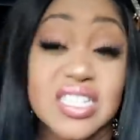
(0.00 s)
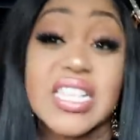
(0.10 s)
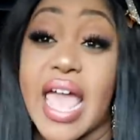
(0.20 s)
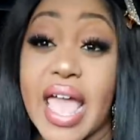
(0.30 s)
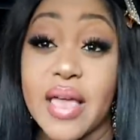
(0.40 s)

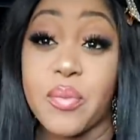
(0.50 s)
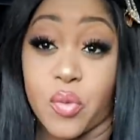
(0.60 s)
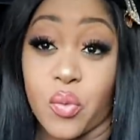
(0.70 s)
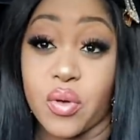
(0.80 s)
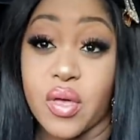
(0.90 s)

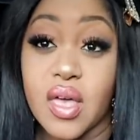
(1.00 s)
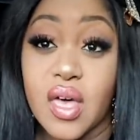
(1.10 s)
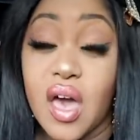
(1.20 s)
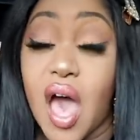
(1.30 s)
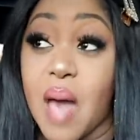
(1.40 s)
table
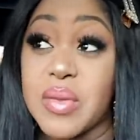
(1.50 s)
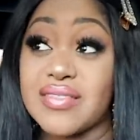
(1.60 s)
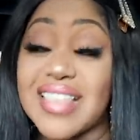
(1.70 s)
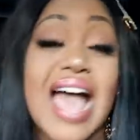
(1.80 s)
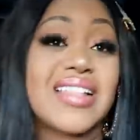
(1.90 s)

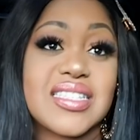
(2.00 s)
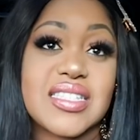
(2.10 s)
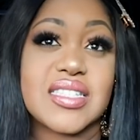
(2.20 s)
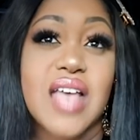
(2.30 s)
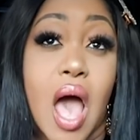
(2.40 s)
in
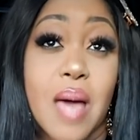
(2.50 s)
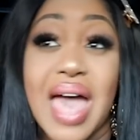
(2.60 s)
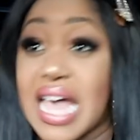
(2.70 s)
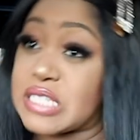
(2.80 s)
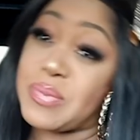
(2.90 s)
that
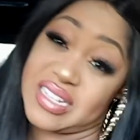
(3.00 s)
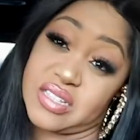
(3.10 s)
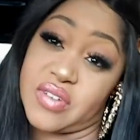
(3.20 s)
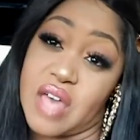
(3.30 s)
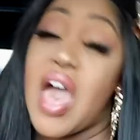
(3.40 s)
aspect
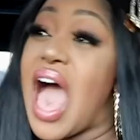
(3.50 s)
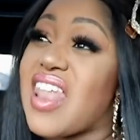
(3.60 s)
of life.